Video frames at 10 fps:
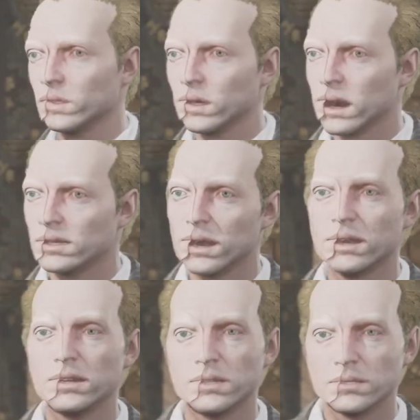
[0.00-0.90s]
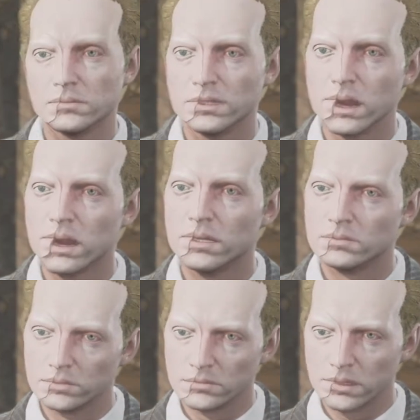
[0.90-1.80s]
Why didn't he simply
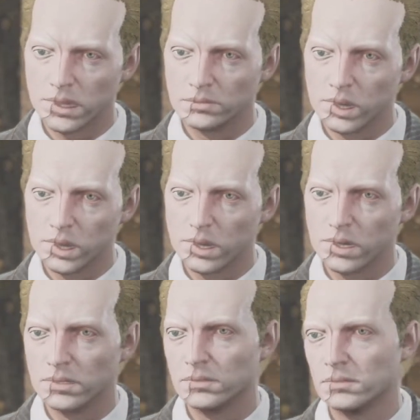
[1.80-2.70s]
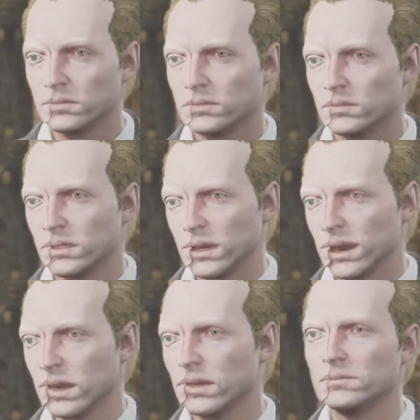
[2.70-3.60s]
ask me for more food?
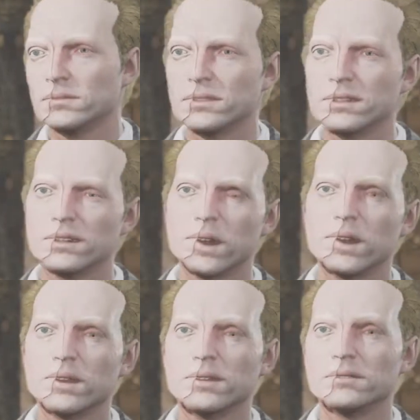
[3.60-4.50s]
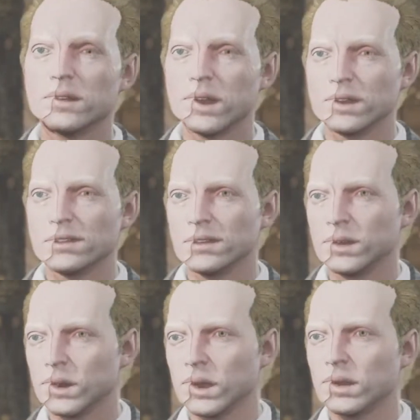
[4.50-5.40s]
Tell him he can keep what he
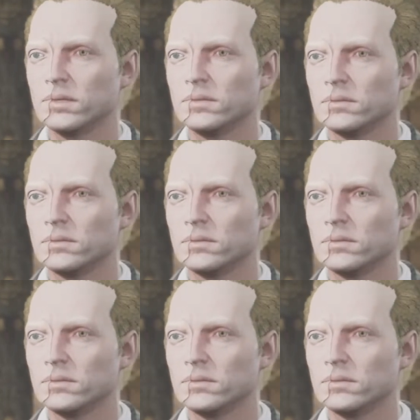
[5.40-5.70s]
stole.